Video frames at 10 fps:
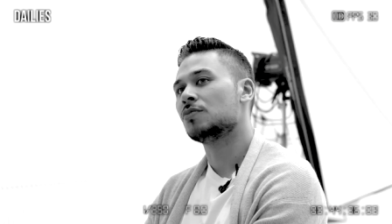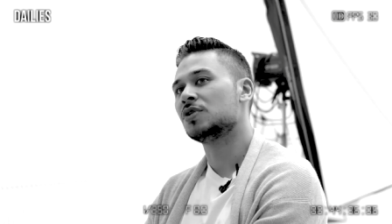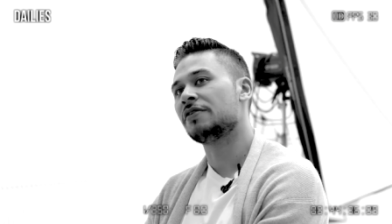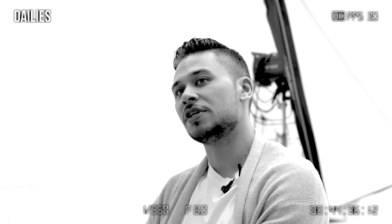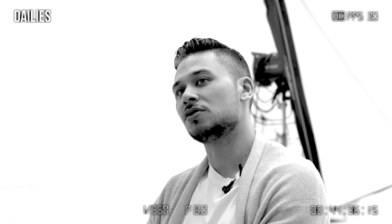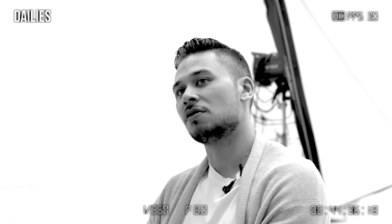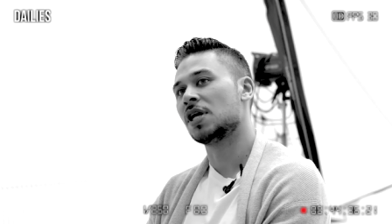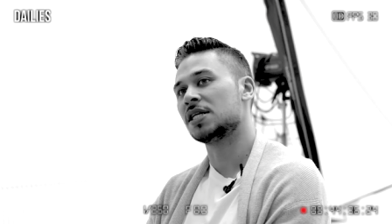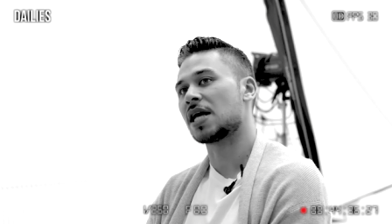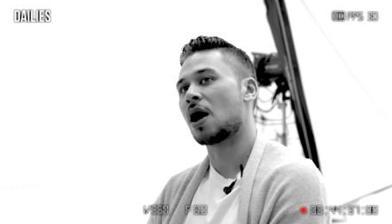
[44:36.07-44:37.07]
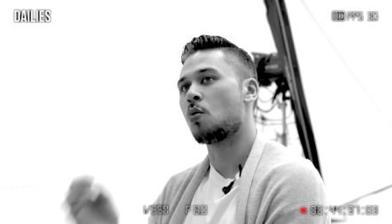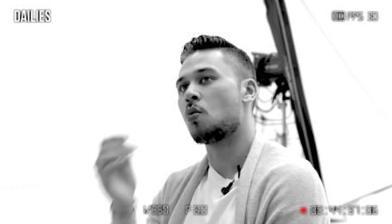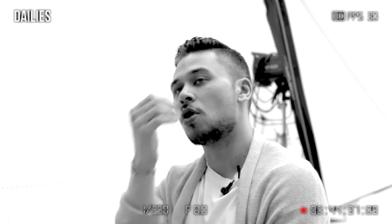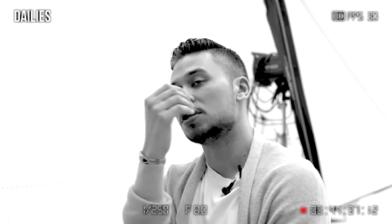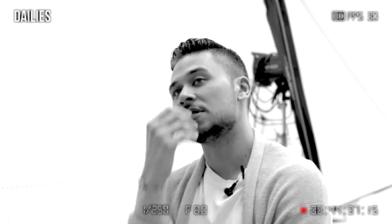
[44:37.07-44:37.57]
Was there any storylines that I
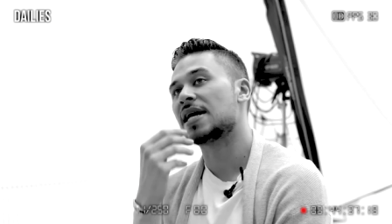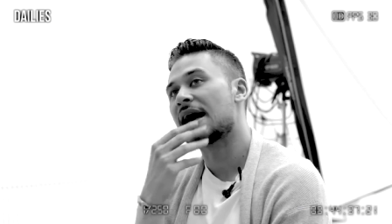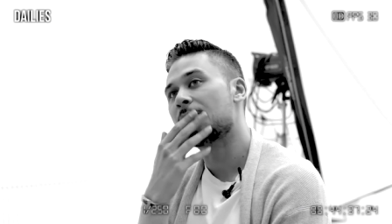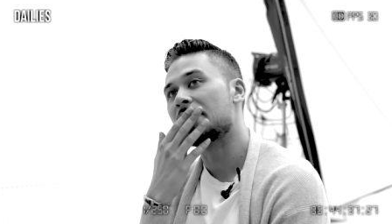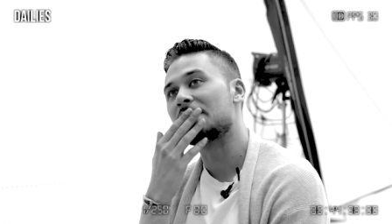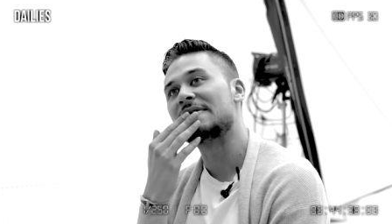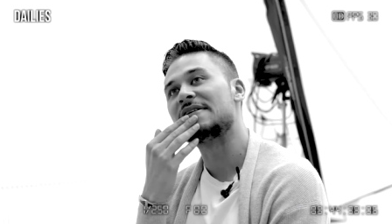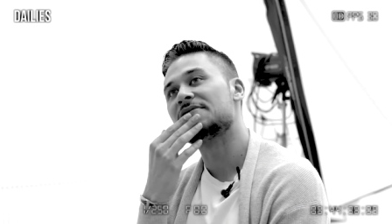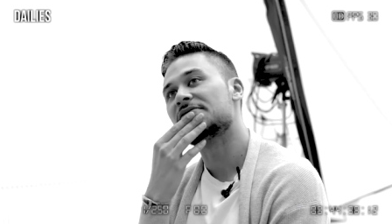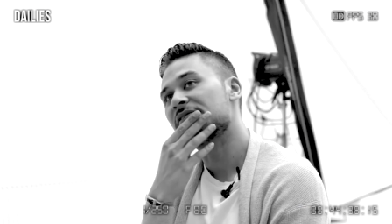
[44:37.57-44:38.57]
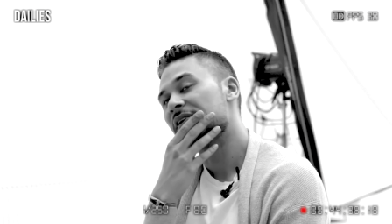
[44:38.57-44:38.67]
wasn't happy with?